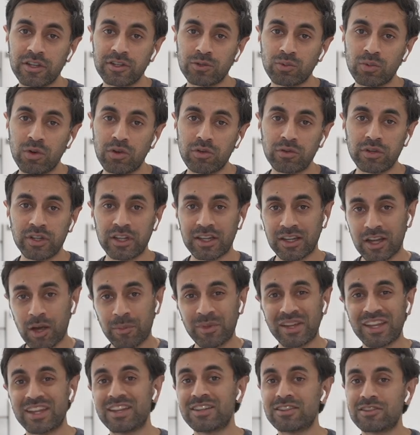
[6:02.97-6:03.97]
as well
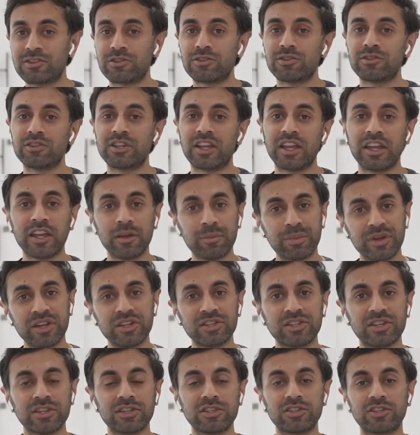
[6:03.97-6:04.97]
coming into the
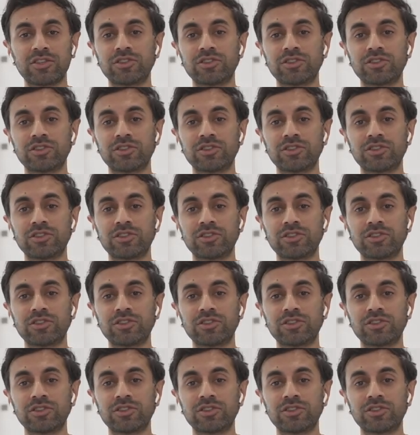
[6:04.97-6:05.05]
earpieces,